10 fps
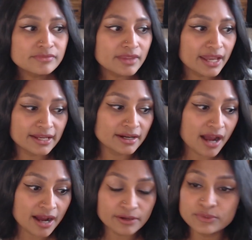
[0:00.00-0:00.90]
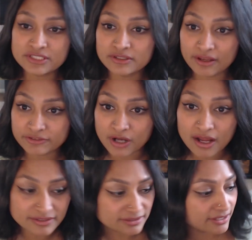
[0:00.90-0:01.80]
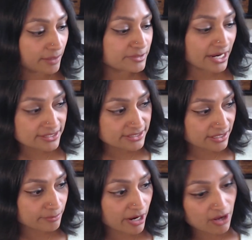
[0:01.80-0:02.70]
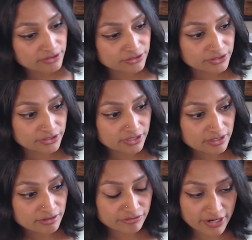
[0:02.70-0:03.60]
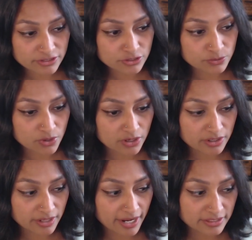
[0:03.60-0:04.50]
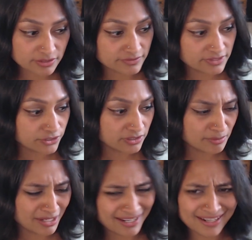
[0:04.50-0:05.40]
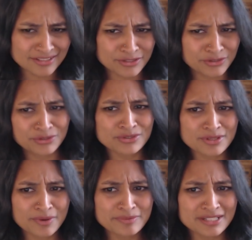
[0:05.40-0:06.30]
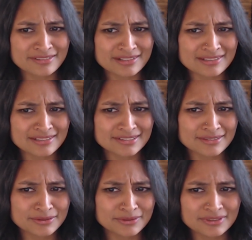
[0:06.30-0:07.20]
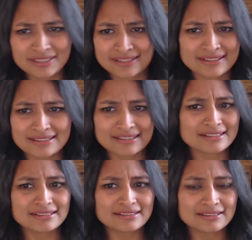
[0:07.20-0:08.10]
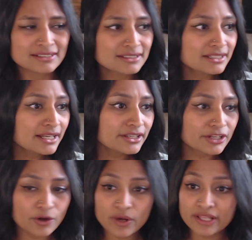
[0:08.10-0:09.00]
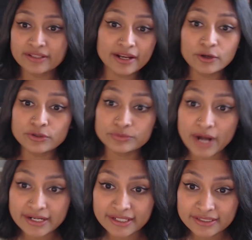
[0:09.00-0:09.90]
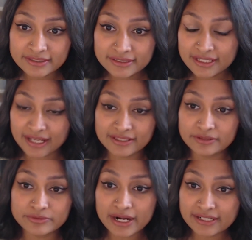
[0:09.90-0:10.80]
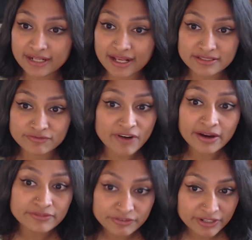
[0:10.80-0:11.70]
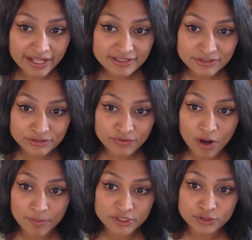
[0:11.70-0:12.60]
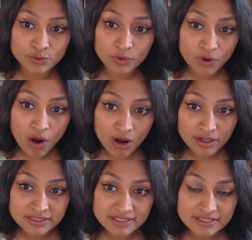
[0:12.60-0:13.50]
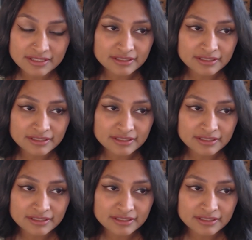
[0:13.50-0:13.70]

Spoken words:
And I would still have to hunt. And then I'm texting my other friends who are heads of digital. I'm like, hey, do you use a website translation tool? Like, and then I go to Reddit, and then Reddit has 5 different answers for how much a tool costs,